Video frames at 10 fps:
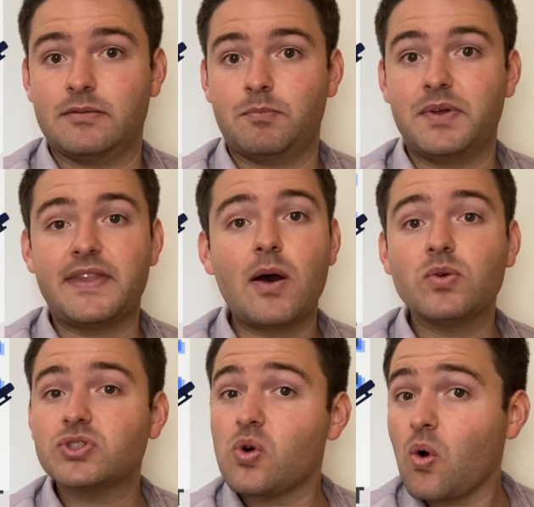But that
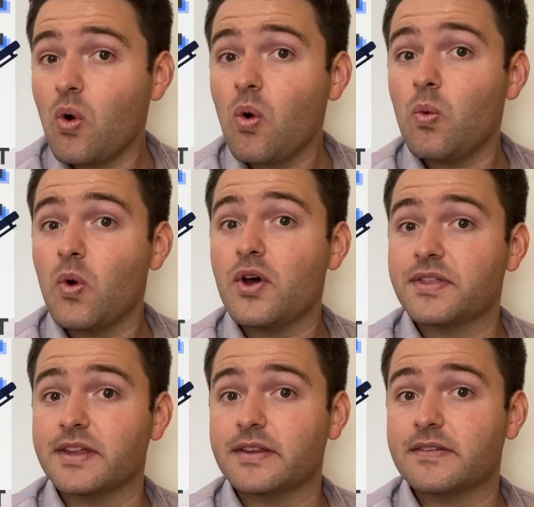was all worth
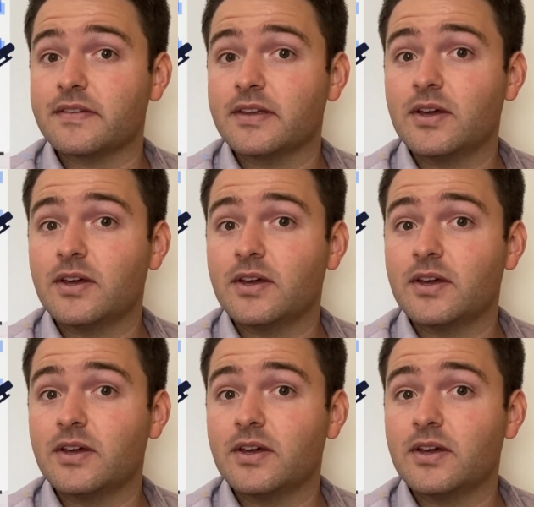it